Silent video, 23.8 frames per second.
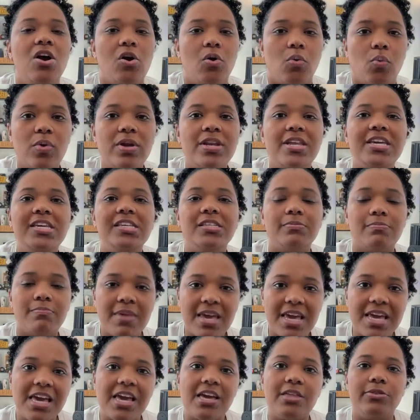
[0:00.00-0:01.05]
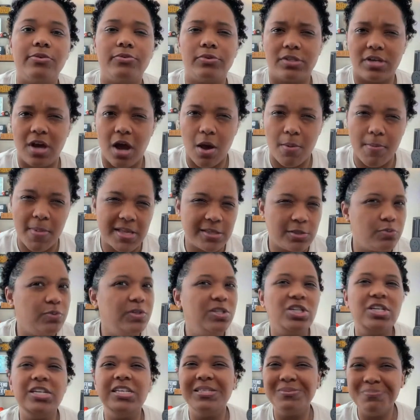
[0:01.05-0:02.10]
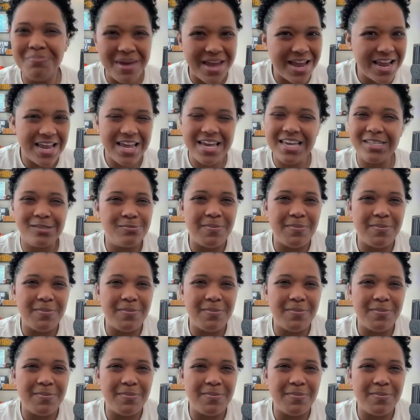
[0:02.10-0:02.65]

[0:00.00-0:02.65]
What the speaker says: when he's making those comments, which he's